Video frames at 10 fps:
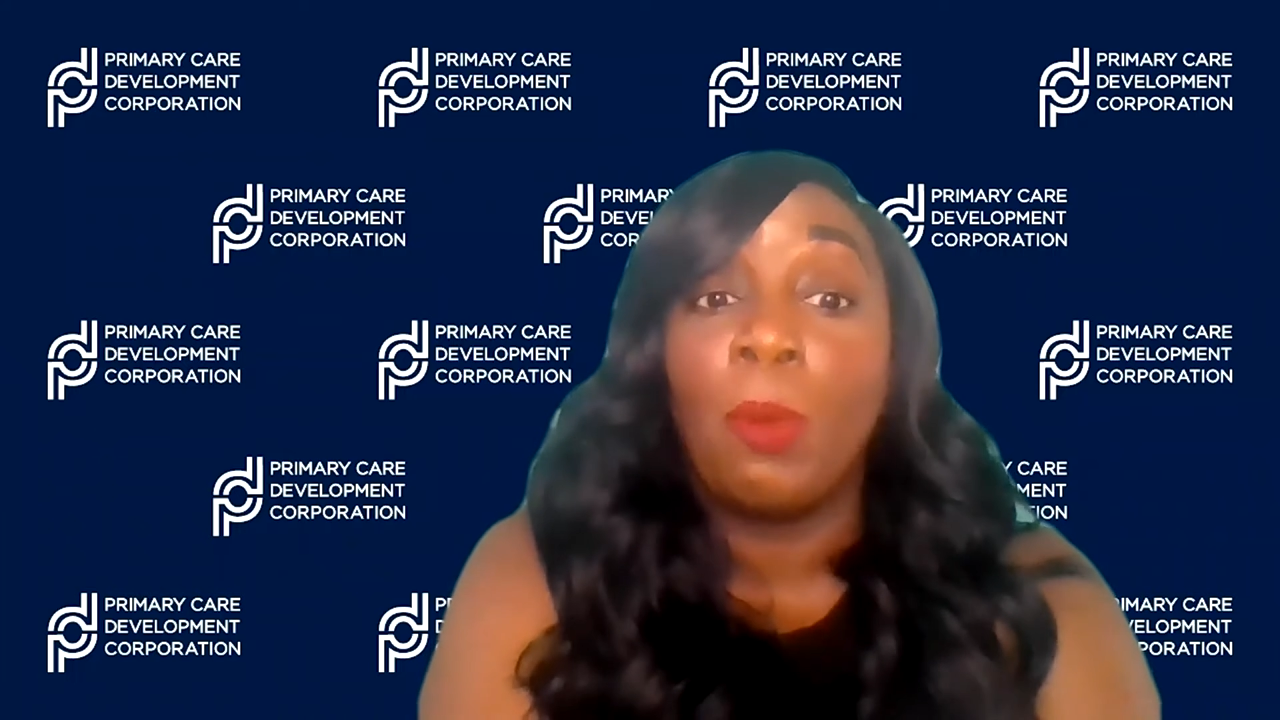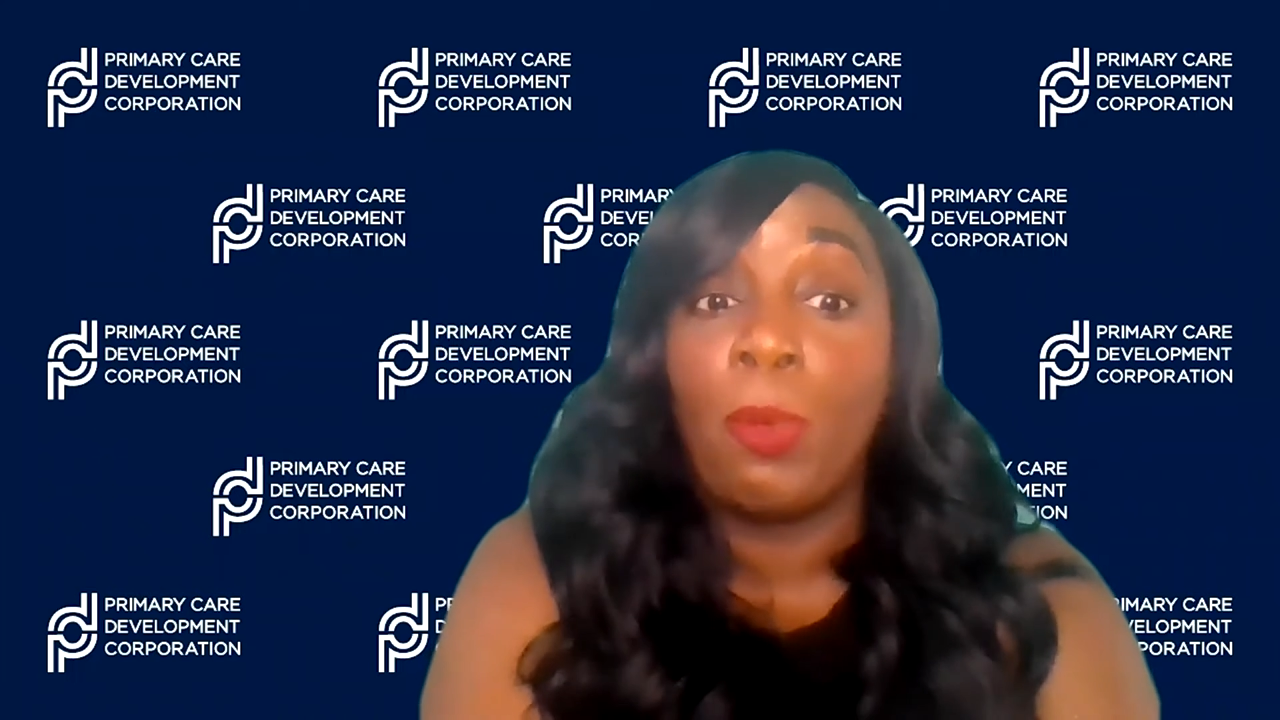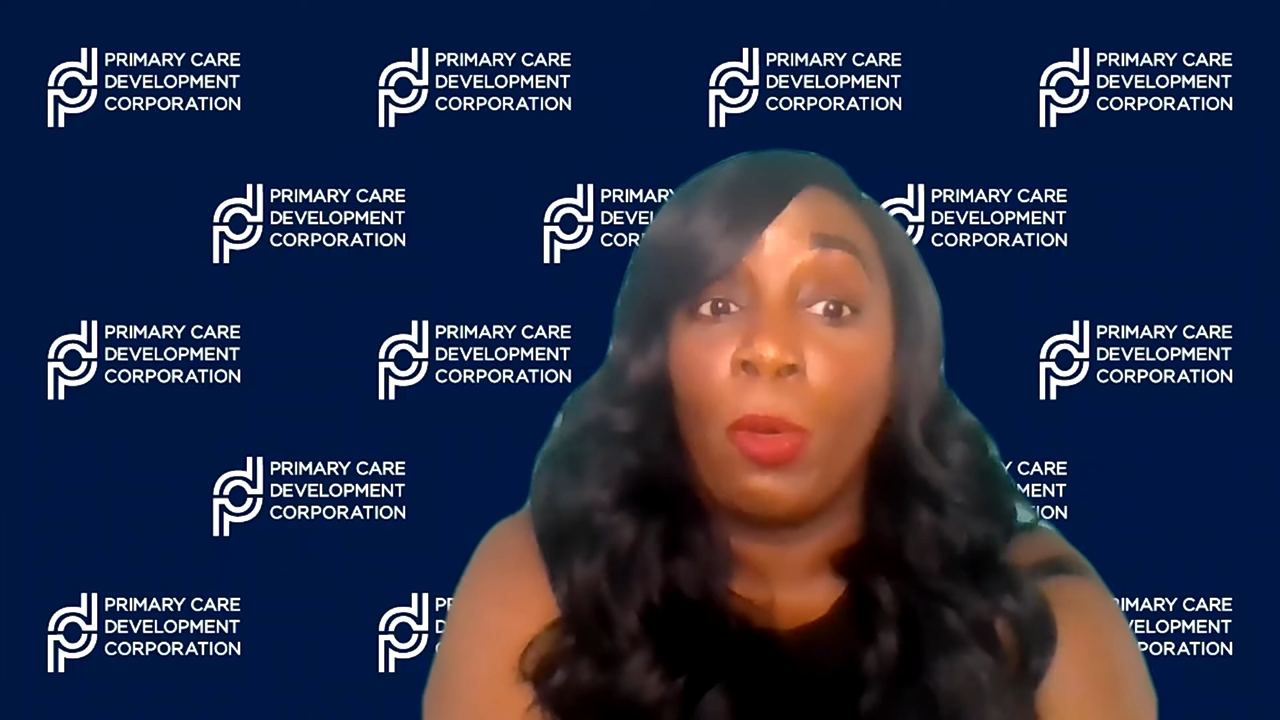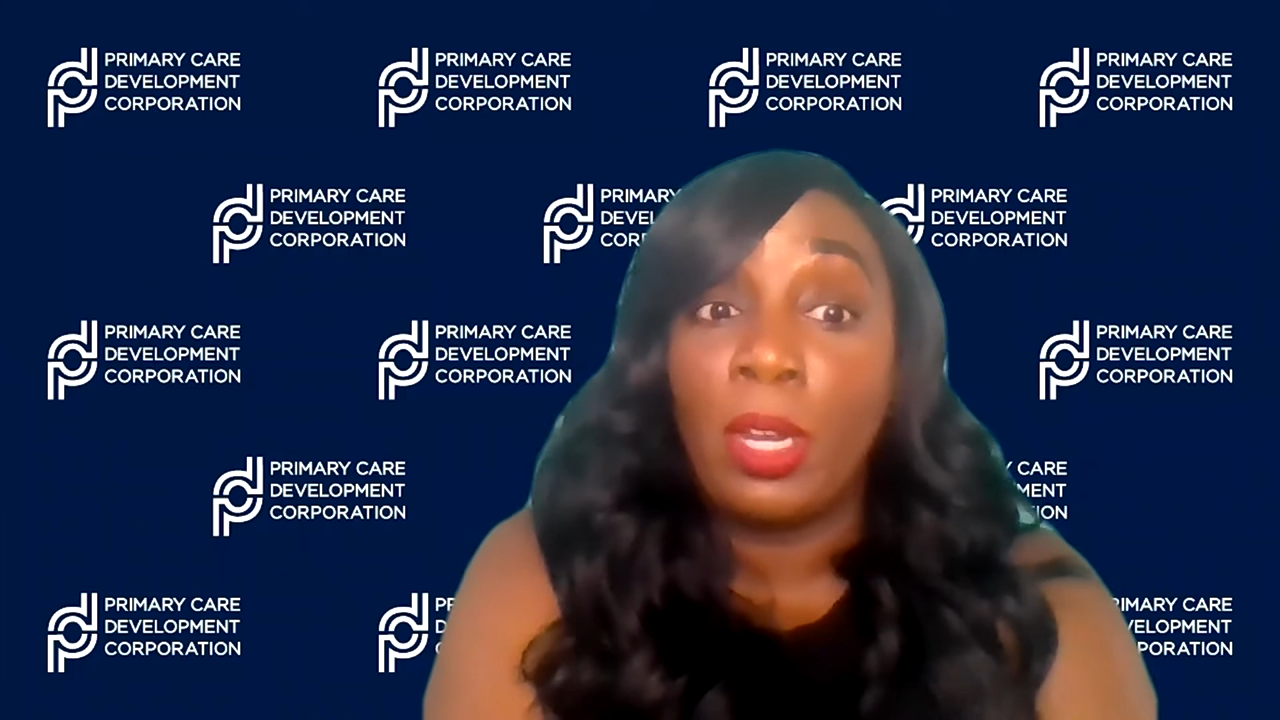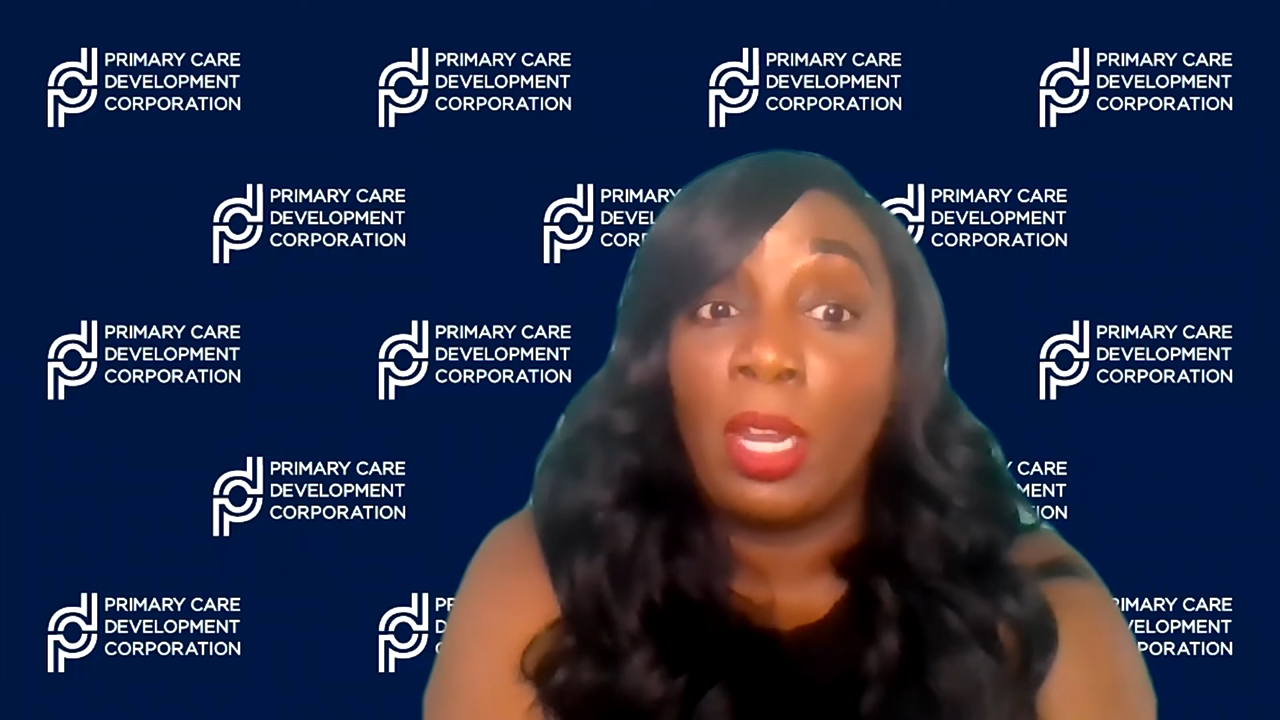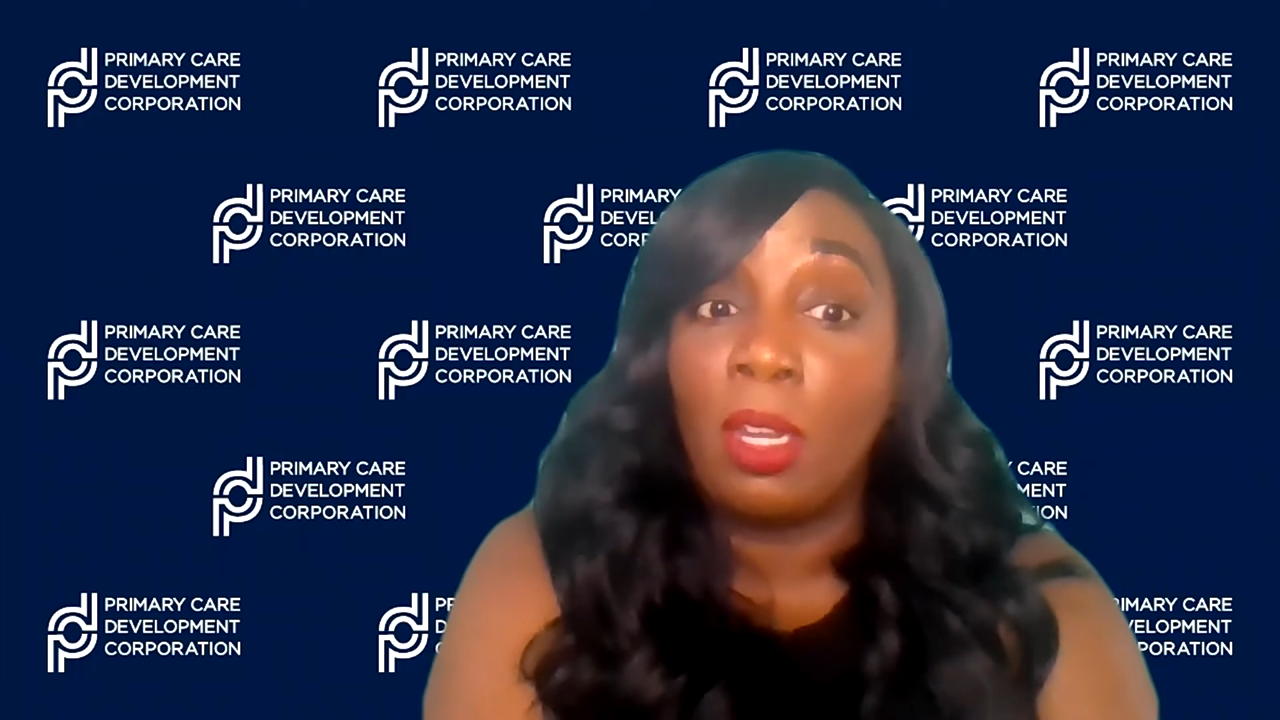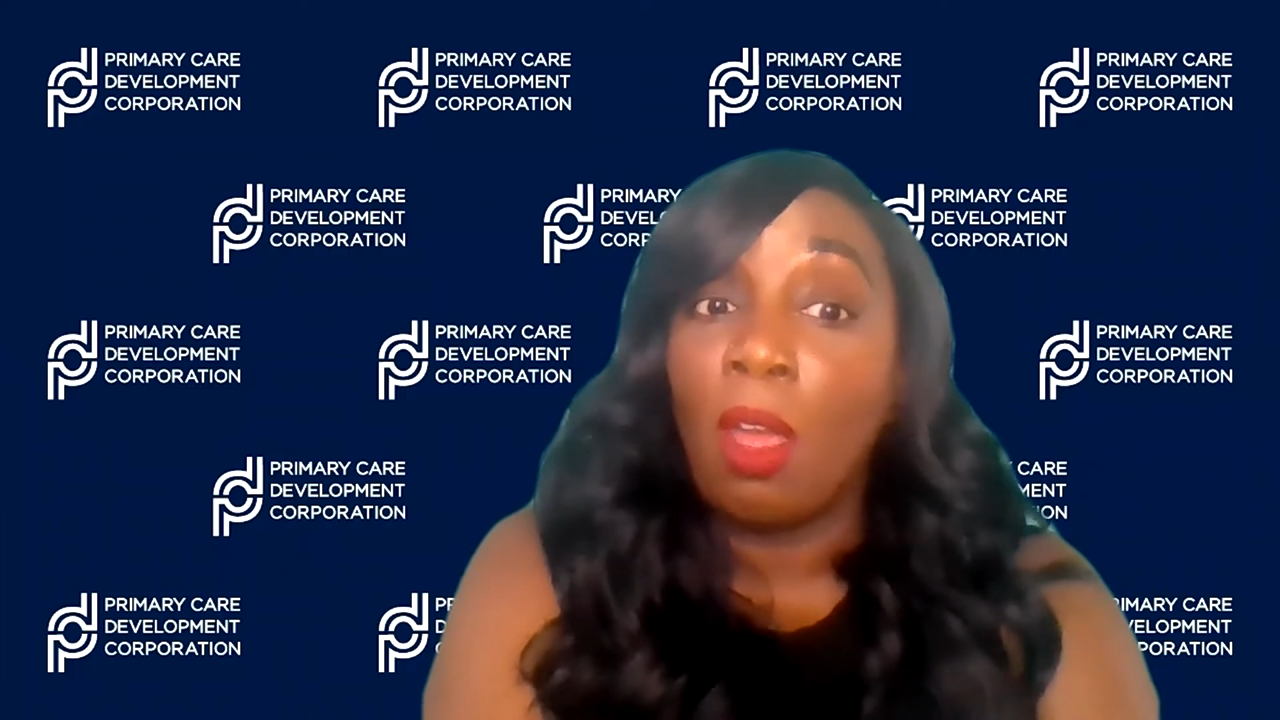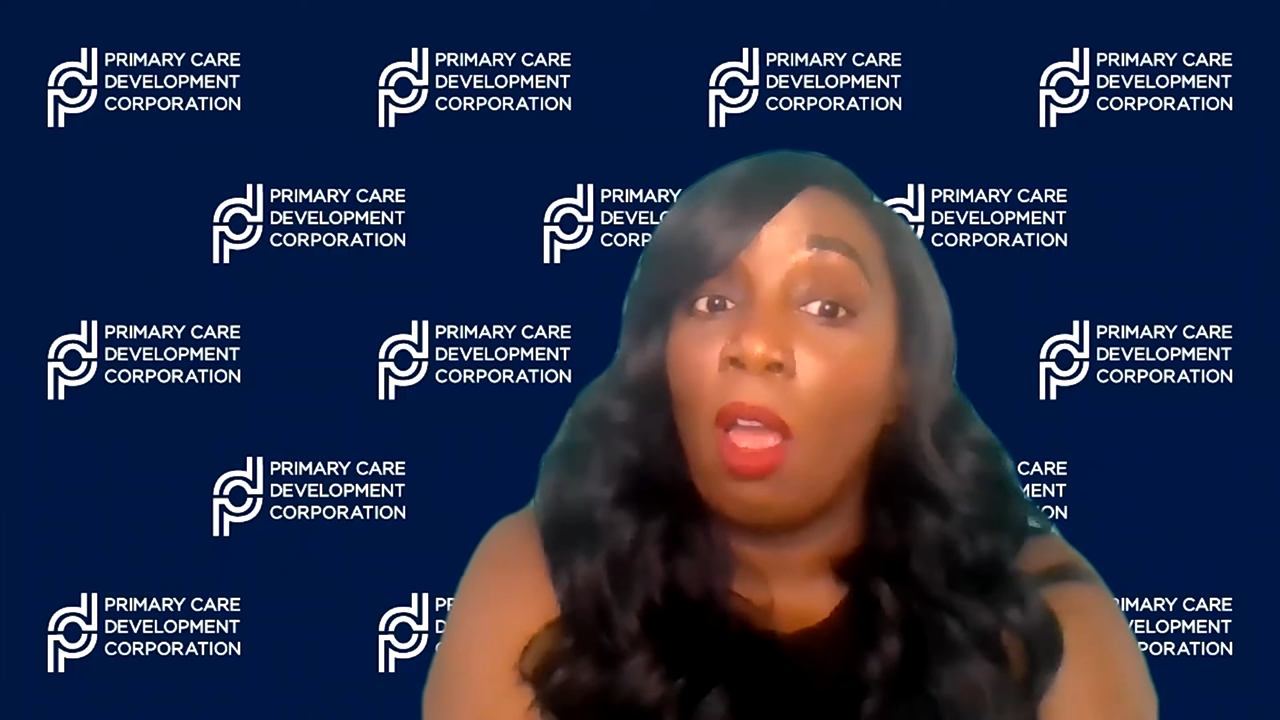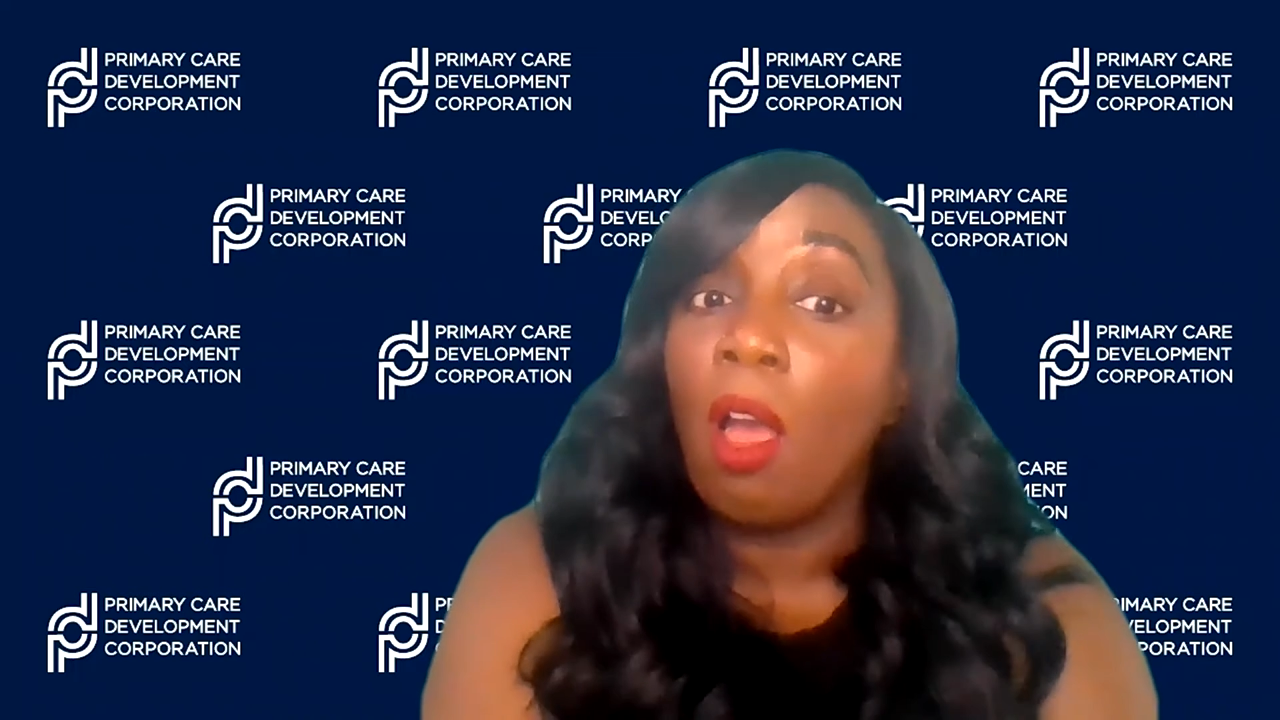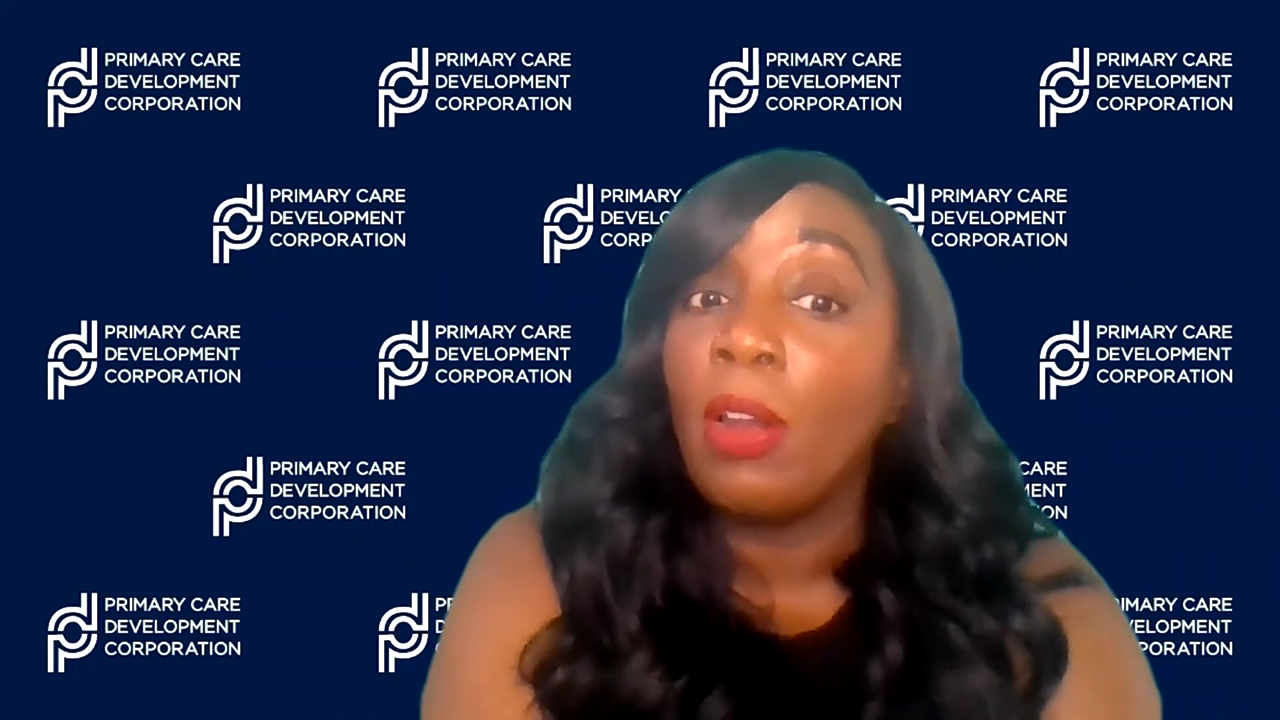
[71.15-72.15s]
of the burden